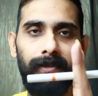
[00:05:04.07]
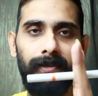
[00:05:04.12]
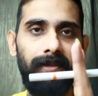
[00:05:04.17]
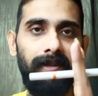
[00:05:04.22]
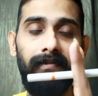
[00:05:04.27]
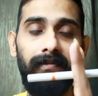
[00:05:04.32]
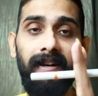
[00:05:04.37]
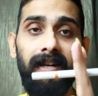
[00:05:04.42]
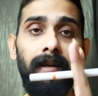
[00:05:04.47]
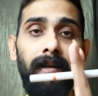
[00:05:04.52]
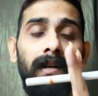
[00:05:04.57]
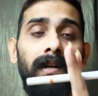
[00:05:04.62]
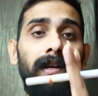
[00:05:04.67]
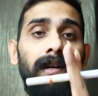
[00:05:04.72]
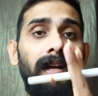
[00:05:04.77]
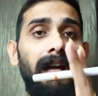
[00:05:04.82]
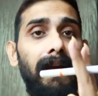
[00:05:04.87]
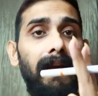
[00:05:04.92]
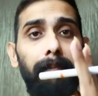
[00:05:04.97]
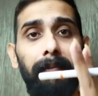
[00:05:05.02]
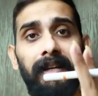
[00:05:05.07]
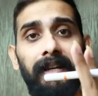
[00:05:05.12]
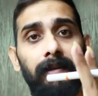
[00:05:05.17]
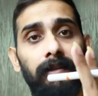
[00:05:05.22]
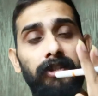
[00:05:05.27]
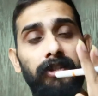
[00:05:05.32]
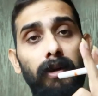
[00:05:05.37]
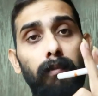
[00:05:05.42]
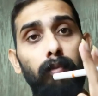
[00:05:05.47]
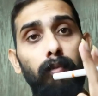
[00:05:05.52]
a cigarette. I mean,
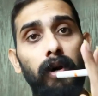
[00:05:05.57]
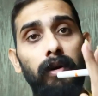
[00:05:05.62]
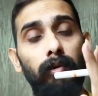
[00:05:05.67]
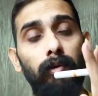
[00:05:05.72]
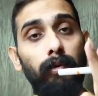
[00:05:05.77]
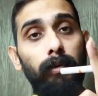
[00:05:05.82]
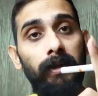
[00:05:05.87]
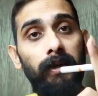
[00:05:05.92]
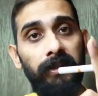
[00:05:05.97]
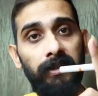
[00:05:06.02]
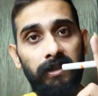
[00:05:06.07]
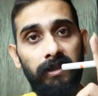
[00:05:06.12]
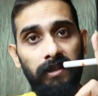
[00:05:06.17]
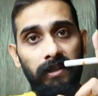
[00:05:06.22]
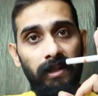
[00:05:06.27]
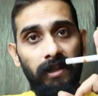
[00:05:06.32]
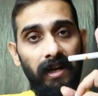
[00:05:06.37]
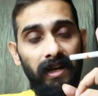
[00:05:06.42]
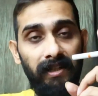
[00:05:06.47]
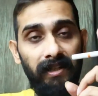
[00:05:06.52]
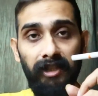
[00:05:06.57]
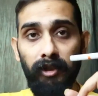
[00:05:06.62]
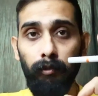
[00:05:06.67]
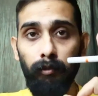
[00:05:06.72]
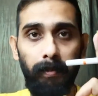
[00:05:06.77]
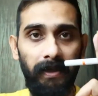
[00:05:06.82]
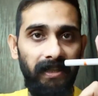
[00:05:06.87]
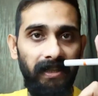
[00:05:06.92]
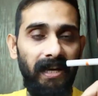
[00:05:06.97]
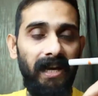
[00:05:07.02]
someone who is a
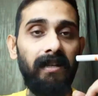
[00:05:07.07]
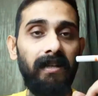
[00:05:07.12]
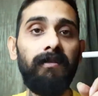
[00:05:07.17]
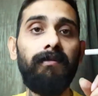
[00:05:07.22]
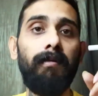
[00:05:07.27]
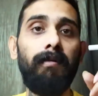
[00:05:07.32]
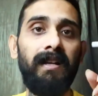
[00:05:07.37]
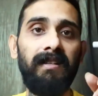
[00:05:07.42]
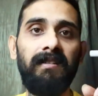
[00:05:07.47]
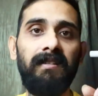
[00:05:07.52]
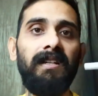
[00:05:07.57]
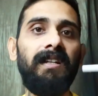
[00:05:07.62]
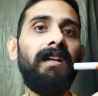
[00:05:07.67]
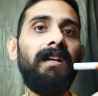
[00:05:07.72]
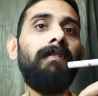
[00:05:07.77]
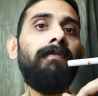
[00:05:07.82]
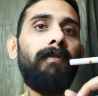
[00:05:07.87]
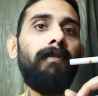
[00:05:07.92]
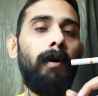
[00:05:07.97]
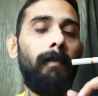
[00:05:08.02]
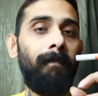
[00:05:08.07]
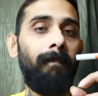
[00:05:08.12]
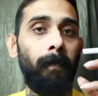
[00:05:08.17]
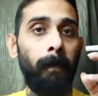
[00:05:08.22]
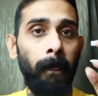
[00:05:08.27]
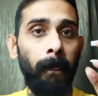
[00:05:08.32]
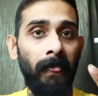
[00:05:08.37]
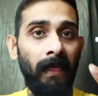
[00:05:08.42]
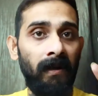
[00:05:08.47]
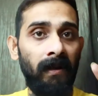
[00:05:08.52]
newbie and transiting from
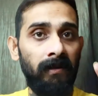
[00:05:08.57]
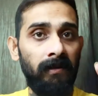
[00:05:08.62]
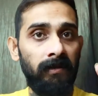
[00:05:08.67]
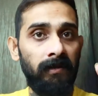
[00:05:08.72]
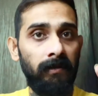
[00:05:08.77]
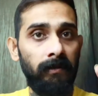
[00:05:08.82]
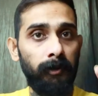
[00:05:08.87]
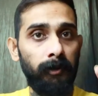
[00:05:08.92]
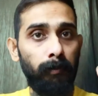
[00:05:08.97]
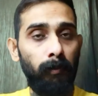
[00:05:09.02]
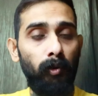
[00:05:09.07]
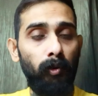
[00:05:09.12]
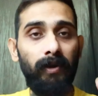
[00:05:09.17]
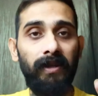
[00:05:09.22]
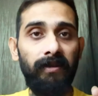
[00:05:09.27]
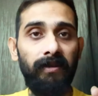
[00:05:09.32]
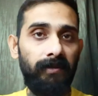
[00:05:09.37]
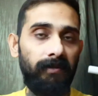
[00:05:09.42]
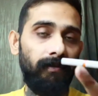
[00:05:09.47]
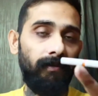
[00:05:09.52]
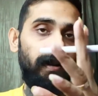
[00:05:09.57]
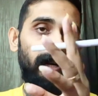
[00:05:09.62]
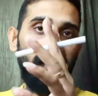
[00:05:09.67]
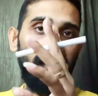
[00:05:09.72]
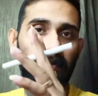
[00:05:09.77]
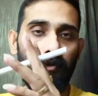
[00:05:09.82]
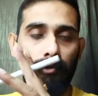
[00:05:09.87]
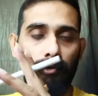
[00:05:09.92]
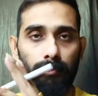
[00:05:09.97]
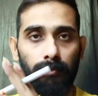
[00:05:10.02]
smoking
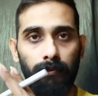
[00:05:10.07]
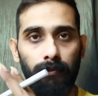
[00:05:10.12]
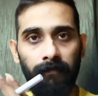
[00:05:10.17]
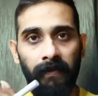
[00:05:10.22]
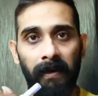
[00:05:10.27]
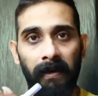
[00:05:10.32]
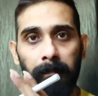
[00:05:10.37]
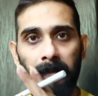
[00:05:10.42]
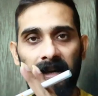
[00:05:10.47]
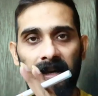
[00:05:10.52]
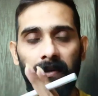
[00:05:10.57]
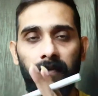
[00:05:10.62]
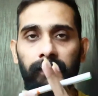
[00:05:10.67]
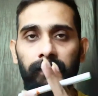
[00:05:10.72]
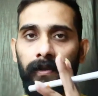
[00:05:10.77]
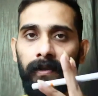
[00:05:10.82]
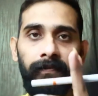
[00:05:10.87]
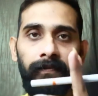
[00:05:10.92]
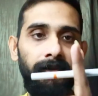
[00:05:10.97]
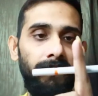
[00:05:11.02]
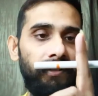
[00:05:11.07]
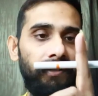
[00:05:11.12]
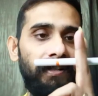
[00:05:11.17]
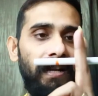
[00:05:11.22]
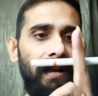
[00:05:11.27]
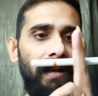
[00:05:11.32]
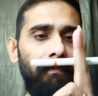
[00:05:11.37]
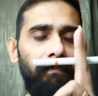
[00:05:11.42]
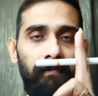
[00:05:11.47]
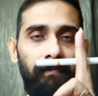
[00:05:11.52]
cigarette to vaping for the first
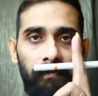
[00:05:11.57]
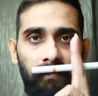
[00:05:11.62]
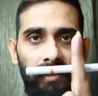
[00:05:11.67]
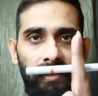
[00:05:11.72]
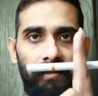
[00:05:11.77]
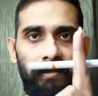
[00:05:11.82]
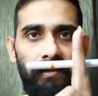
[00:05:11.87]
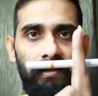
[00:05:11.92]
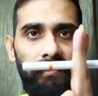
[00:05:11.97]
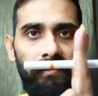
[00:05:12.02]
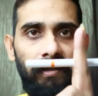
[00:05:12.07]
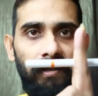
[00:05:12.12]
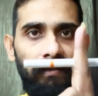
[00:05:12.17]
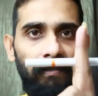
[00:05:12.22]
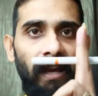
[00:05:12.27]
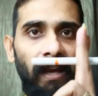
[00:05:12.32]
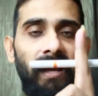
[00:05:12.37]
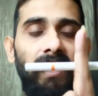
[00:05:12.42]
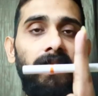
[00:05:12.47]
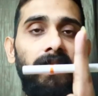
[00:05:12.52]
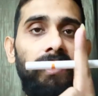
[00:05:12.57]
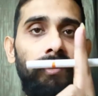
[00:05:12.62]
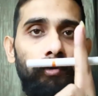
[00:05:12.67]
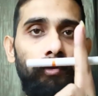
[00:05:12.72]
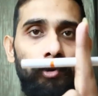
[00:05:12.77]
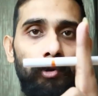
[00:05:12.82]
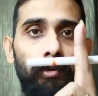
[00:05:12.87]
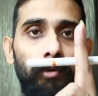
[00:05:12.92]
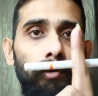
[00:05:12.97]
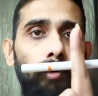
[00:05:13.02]
time, this is the thing you
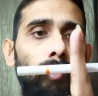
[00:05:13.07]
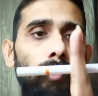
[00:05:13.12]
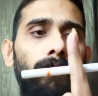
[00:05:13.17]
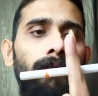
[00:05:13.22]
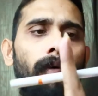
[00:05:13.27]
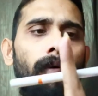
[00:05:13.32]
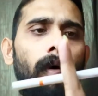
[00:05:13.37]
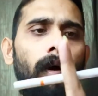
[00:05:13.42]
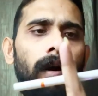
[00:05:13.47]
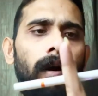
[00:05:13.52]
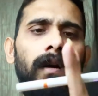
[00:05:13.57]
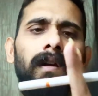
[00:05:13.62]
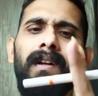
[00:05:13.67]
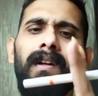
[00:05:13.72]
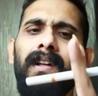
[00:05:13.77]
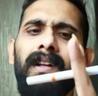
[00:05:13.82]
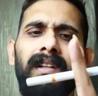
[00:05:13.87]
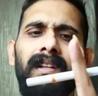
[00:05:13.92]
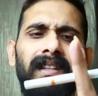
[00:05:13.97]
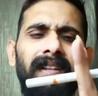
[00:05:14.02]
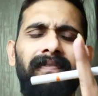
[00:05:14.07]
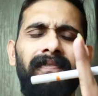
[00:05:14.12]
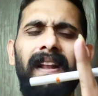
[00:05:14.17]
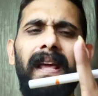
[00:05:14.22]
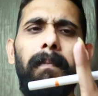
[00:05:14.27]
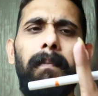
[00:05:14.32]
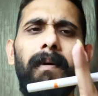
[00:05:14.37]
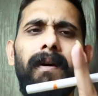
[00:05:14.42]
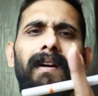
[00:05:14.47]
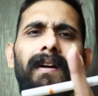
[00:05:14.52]
should go for. The
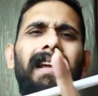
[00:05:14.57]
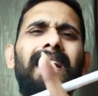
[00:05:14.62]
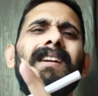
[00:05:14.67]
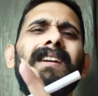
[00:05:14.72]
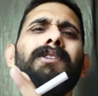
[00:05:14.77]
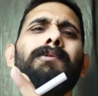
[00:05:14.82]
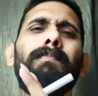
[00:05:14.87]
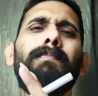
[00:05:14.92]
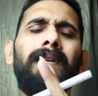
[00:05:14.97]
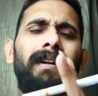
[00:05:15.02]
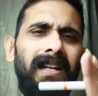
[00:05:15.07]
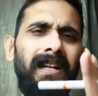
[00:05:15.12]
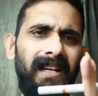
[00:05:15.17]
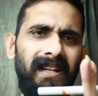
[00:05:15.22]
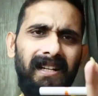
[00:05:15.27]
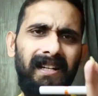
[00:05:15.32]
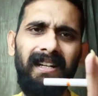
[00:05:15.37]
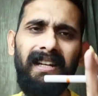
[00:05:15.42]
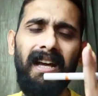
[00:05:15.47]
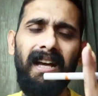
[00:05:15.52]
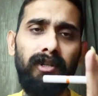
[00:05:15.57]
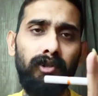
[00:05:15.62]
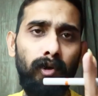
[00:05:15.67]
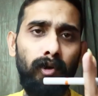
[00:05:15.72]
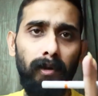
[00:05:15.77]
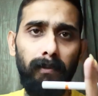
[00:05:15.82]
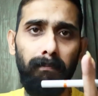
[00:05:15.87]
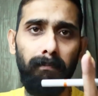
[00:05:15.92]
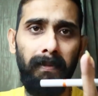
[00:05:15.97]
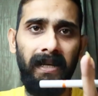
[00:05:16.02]
flavor is brilliant. It has
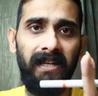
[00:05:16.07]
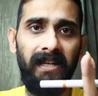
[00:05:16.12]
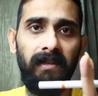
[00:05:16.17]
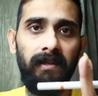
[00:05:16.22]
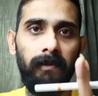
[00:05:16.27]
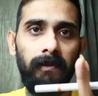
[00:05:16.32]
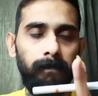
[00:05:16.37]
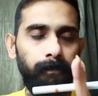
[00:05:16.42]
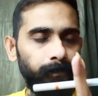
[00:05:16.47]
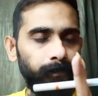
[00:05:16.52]
got mint,